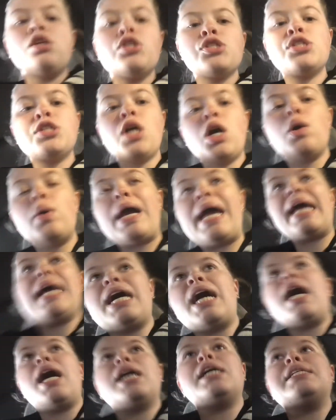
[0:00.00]
So, hey
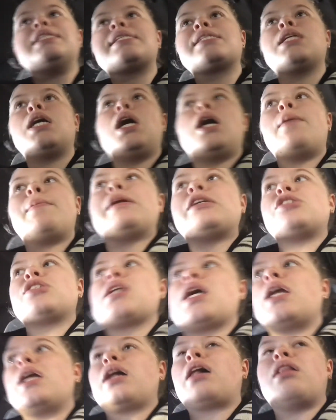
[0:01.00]
guys, I
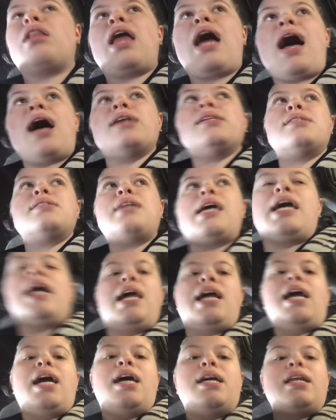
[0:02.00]
just got out of class
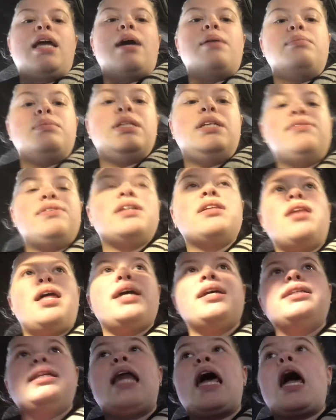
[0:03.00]
and I'm leaving
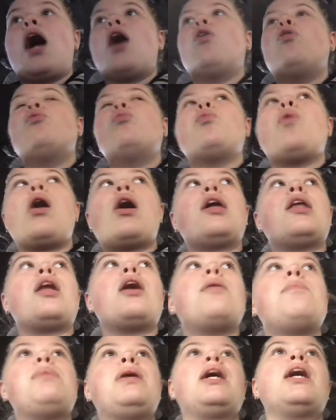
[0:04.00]
like now. One,
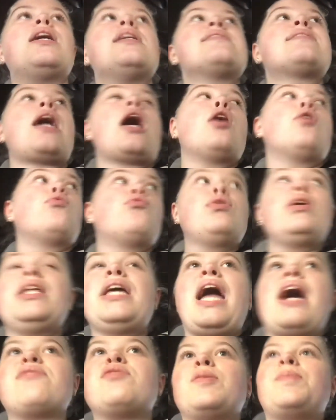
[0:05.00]
because I
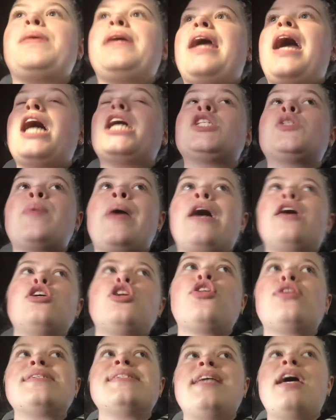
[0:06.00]
really have to pee. I swear I
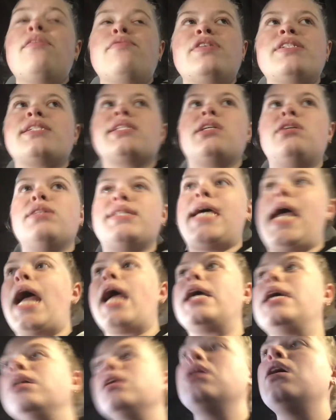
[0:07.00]
do this every single
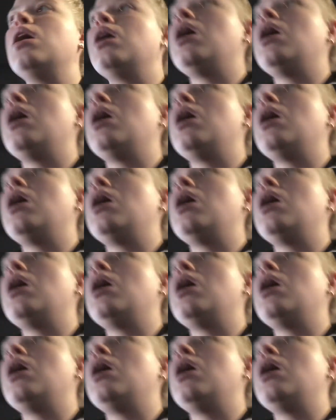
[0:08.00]
day.